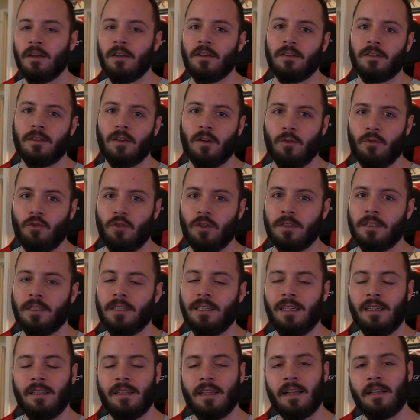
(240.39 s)
So just
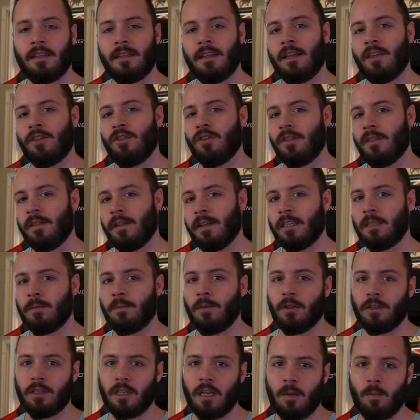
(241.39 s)
seeing that tension that's
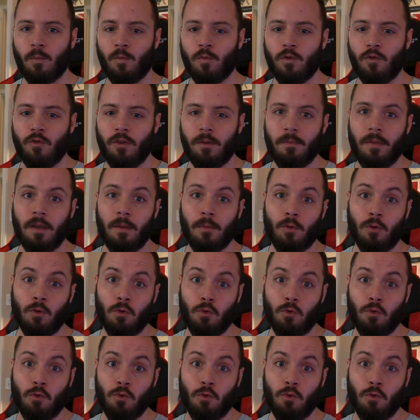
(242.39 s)
built up between people who